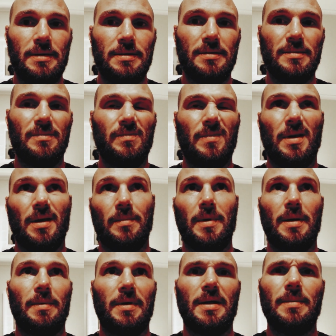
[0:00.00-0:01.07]
So yeah, I
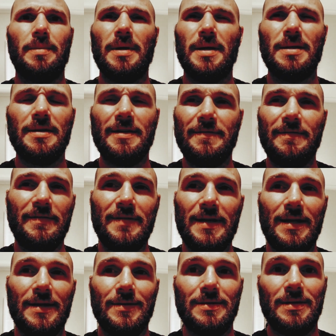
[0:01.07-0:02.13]
might get up like
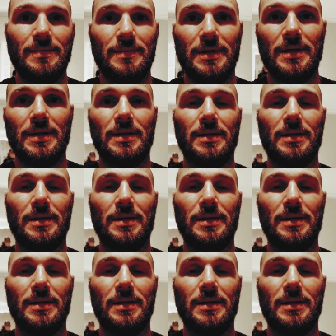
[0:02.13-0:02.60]
6.15 or something